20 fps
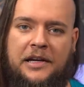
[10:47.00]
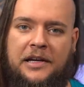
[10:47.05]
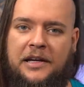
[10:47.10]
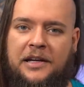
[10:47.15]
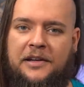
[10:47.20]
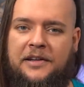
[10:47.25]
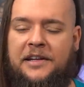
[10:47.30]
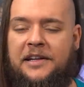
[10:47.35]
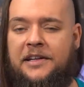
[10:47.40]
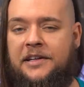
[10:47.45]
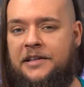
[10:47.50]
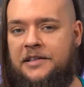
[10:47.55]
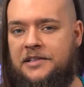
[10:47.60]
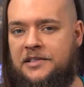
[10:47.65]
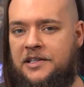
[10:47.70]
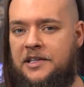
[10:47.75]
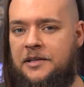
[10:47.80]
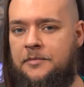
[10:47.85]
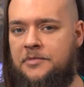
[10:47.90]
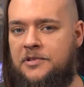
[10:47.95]
Indeed, it
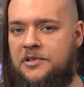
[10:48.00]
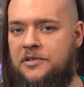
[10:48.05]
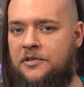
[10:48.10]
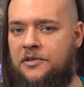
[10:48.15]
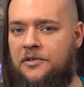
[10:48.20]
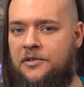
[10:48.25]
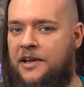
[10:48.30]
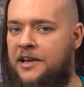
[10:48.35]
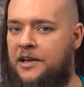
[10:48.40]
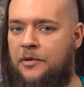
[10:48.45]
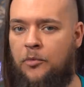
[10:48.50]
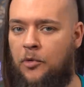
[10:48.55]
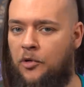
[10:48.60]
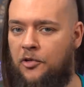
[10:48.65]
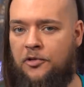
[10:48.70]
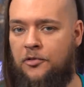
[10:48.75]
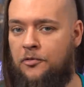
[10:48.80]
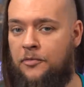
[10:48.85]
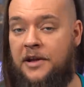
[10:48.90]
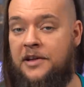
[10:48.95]
seems that Nate
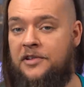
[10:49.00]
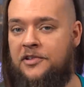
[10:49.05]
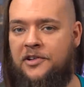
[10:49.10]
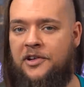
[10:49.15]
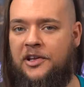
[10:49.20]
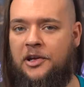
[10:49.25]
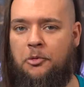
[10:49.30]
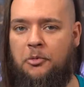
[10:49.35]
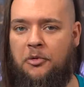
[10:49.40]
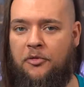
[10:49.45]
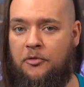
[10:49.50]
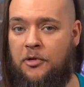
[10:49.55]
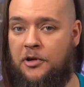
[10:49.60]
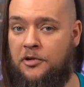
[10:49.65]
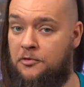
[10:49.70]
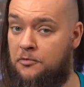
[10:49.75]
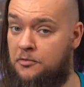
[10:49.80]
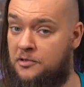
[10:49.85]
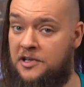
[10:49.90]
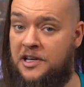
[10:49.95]
wasn't wrestling with
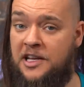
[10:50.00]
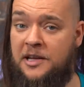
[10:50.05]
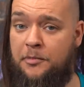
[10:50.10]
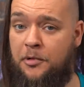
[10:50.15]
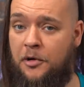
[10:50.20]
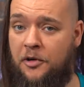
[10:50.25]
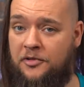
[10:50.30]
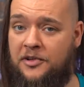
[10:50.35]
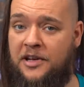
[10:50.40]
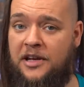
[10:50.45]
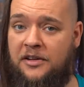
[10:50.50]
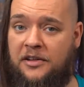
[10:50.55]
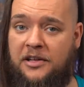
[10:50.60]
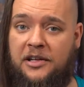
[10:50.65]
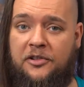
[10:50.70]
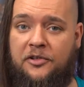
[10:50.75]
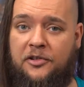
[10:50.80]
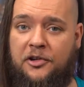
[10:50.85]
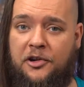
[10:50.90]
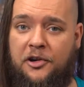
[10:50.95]
Russell's teapot 10
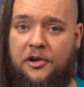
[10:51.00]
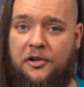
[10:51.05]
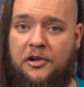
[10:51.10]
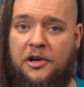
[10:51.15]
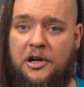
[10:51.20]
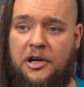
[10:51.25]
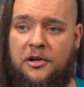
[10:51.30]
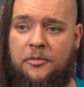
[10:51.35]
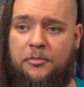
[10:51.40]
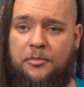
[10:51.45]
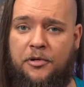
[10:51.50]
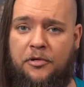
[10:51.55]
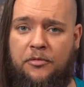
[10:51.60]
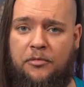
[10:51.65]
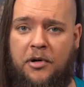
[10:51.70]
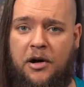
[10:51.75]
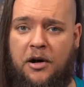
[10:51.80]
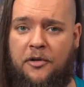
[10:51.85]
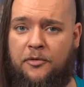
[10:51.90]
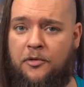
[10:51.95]
years ago, but
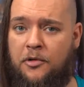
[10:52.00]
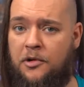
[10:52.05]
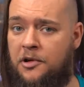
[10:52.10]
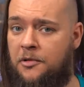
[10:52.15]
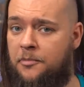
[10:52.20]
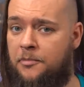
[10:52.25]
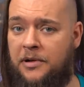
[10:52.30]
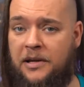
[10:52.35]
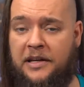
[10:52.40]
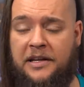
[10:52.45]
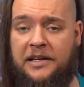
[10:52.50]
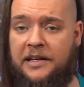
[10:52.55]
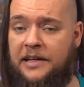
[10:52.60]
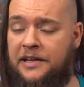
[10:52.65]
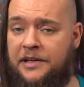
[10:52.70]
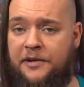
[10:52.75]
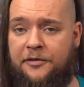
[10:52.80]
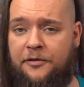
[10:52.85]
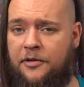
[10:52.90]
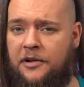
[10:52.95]
rather a completely
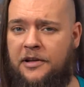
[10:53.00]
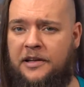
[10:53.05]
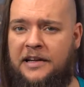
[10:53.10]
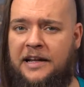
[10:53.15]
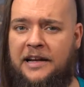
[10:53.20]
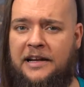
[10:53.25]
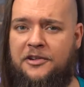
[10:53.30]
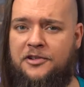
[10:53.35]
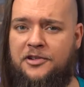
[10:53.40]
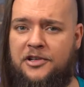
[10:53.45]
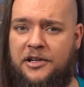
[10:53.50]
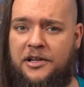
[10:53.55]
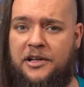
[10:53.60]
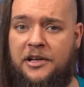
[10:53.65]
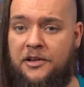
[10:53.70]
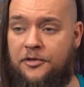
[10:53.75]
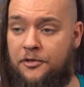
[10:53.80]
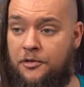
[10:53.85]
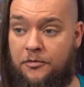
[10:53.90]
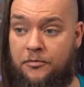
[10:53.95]
different analogy
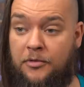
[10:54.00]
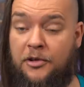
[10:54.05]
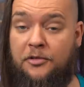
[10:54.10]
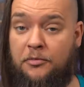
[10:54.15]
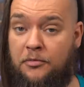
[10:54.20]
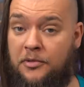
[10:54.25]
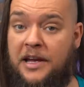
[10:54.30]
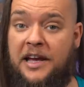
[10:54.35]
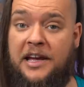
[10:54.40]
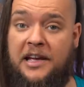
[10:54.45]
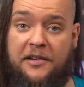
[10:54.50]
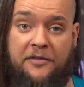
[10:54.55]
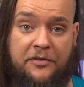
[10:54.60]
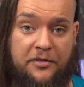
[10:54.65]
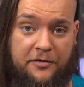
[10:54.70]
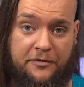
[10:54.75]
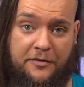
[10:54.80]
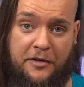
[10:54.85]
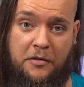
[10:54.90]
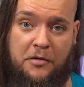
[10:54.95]
that Russell gave,
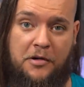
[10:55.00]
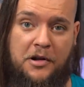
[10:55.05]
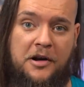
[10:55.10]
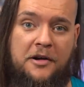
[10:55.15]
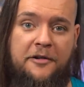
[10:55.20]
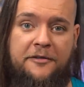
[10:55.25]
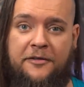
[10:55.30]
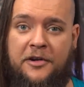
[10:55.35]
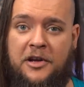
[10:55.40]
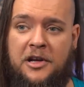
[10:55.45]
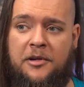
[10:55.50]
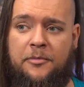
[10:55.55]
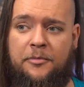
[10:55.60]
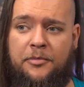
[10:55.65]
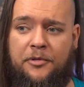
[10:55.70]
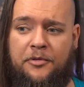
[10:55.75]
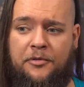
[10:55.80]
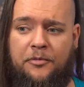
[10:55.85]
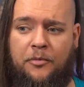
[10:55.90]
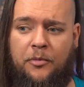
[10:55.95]
fair enough,
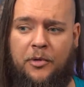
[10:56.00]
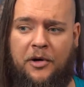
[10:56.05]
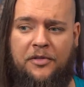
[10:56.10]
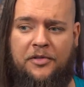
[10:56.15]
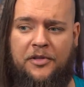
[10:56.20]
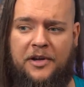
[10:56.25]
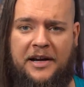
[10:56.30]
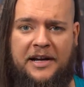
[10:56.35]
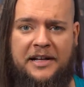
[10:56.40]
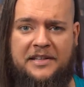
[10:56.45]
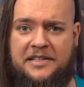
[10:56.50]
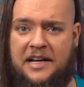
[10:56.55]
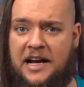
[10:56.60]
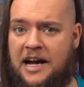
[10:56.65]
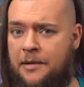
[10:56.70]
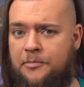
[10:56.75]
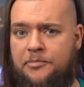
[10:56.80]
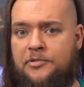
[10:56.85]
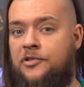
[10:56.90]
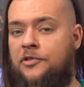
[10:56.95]
but one that has
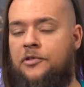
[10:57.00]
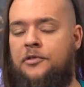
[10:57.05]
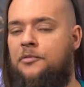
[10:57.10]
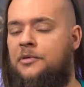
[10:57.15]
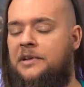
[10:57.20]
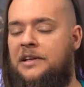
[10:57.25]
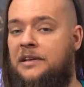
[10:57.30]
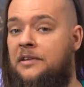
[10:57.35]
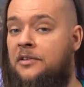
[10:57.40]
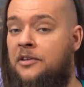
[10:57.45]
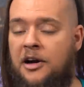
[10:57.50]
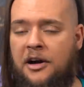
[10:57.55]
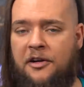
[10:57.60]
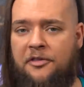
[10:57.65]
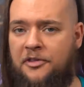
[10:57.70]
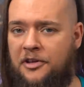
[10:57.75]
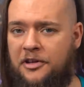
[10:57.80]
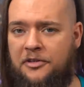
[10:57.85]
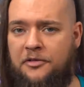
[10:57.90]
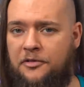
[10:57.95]
absolutely
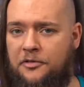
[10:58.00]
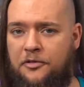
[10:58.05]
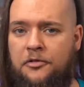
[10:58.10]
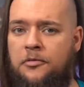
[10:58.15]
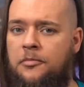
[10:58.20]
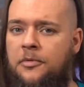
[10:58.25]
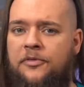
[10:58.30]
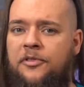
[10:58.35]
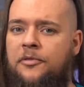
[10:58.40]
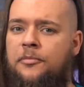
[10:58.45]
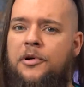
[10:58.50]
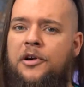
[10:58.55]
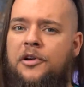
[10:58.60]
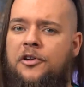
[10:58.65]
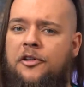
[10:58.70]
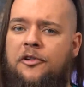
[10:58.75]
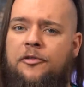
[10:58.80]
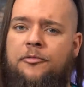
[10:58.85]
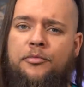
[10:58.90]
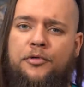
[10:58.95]
nothing to do with the
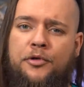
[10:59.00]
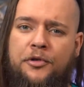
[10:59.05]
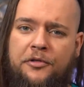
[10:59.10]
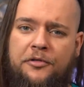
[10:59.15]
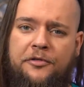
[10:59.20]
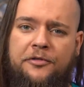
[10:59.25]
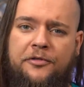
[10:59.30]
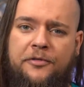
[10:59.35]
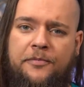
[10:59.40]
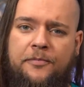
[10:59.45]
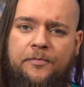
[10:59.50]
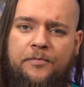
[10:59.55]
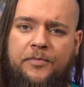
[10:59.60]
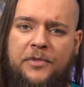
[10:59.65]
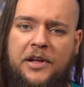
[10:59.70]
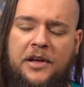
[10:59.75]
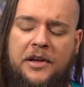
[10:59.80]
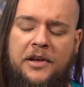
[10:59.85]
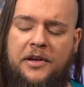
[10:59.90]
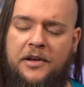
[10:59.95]
burden of proof.
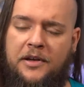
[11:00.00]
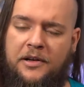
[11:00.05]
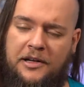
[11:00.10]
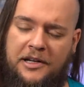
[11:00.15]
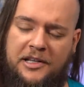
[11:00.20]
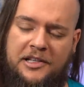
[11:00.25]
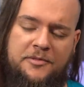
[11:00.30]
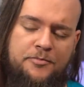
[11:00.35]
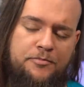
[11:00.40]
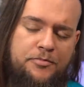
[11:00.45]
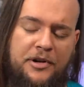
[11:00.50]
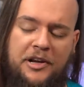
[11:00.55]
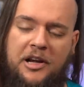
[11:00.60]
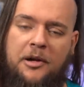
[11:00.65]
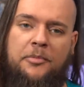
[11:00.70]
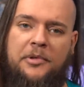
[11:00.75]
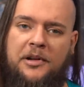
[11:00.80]
Let's bring up